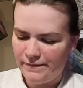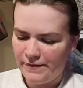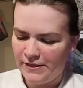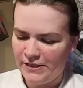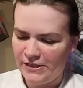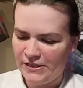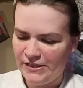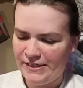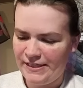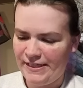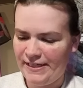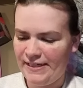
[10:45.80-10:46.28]

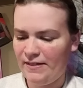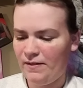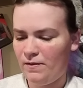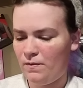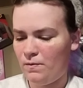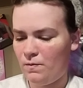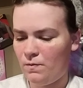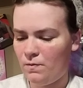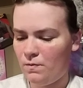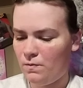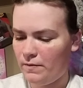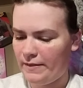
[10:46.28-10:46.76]
Figured he
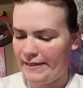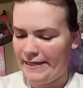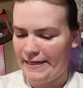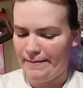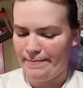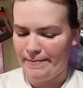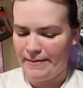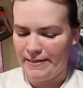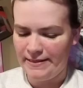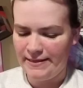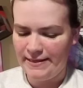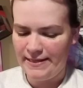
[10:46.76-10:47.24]
don't
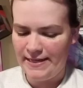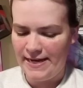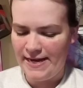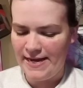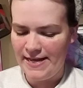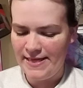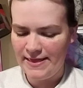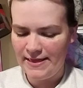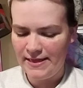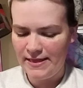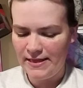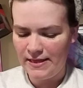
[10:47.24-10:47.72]
care about
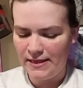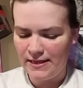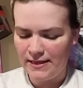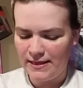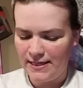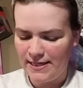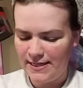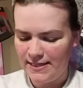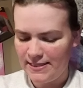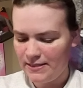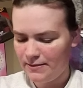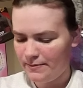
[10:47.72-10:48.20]
that. And then the
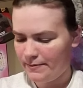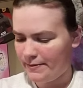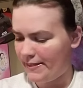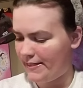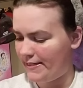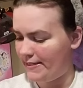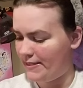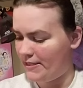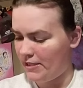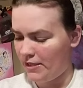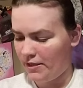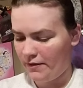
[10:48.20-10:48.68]
last one
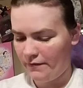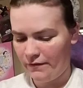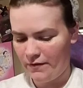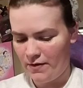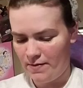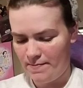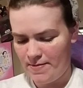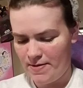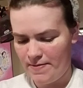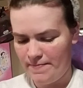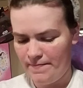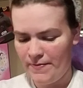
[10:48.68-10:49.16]
I took
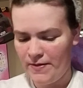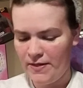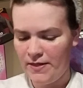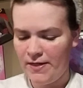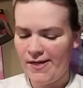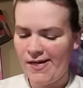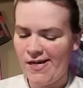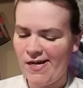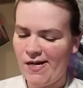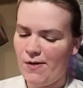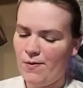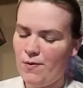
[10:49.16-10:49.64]
from him
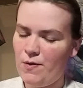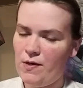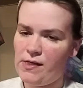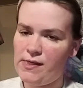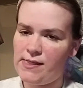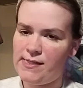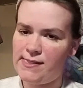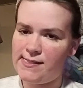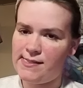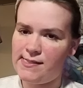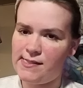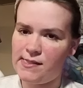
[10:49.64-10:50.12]

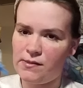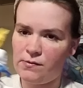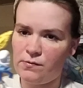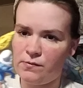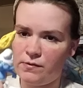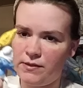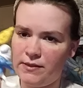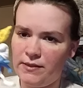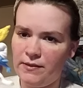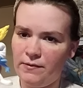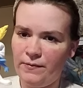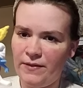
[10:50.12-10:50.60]
was this
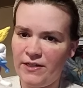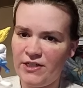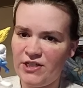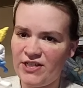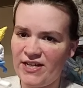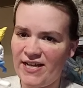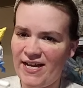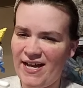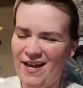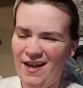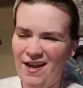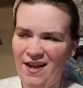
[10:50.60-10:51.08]
one,
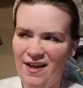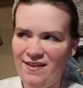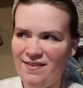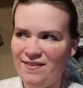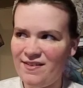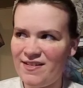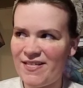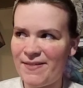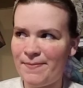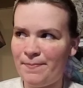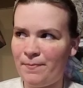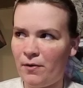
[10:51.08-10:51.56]
which I
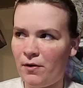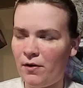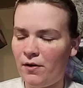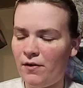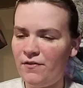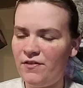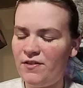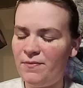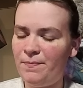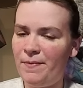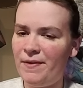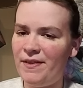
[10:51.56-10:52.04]
hate the
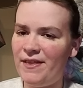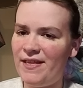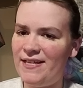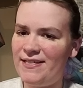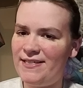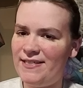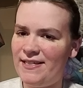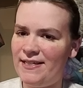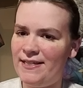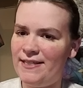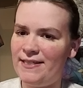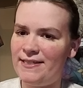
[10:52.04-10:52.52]
Smurfs, but
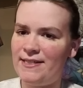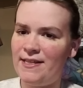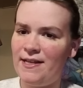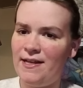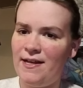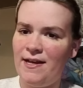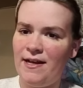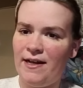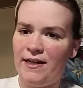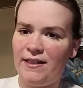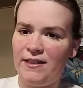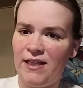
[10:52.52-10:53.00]
this is
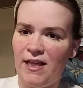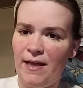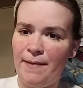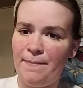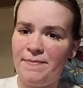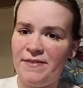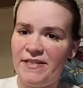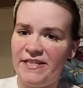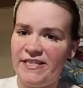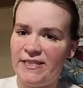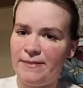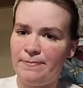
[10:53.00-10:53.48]

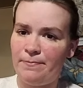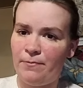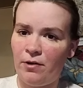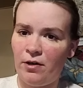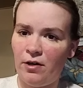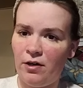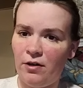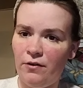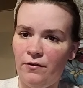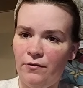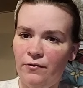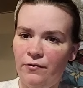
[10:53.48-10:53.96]
Clumsy
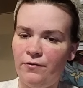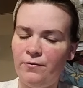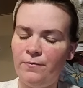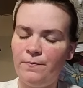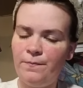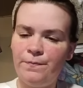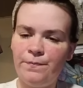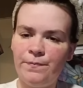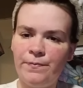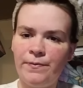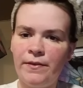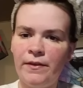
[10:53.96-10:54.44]
Smurf.
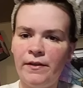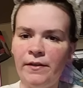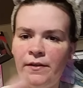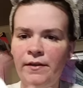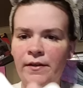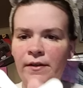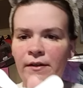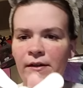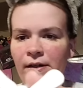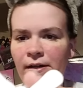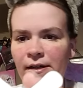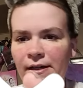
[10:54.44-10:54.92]

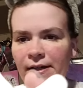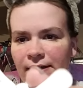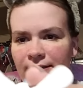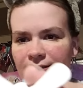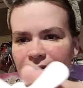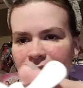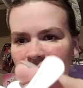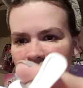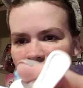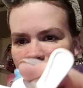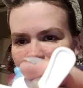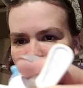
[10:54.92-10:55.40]

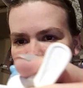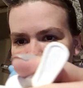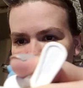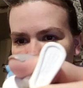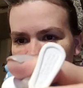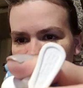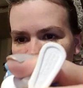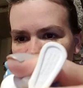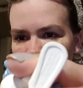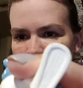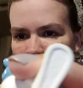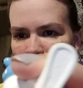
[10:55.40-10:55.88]
It says so
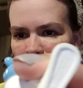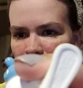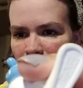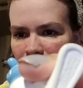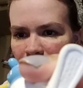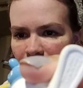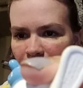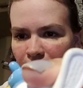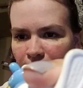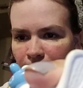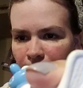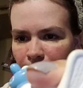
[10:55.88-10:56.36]
at the
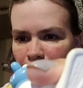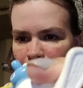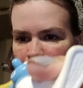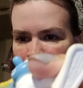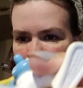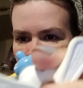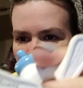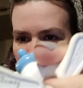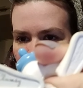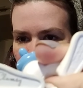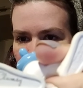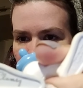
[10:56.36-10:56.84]
bottom.
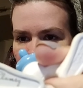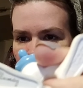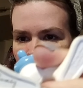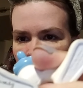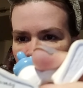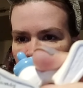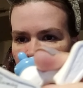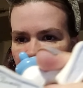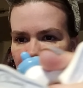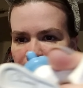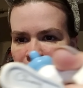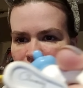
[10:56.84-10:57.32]

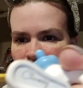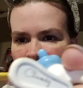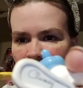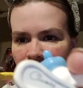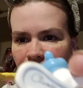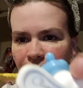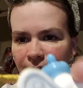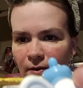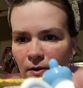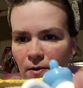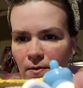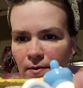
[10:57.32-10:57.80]
Let's
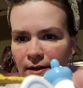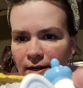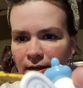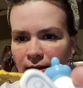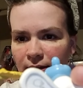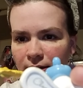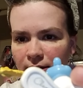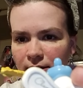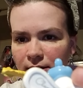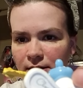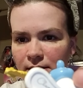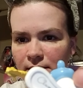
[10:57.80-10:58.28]
see,
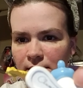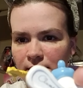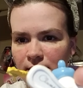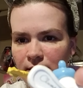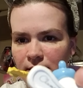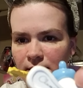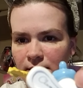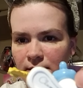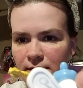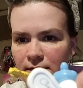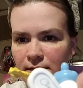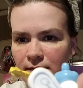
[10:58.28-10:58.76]

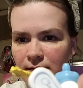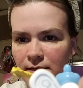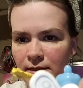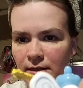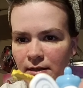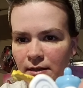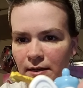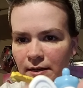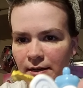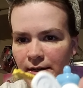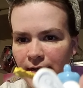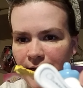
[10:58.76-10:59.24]
focus.
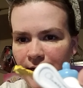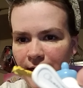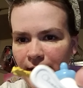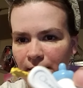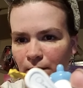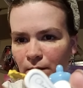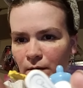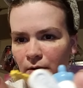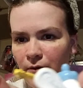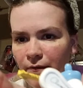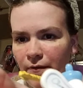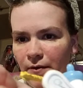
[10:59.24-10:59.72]

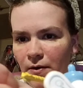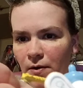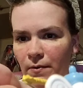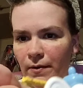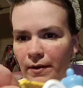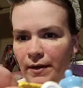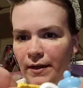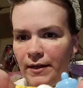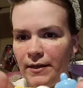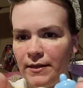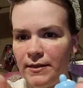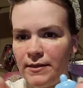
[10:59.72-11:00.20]
It won't
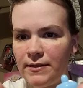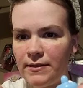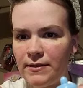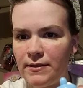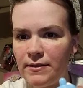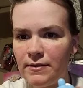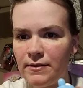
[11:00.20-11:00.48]
focus.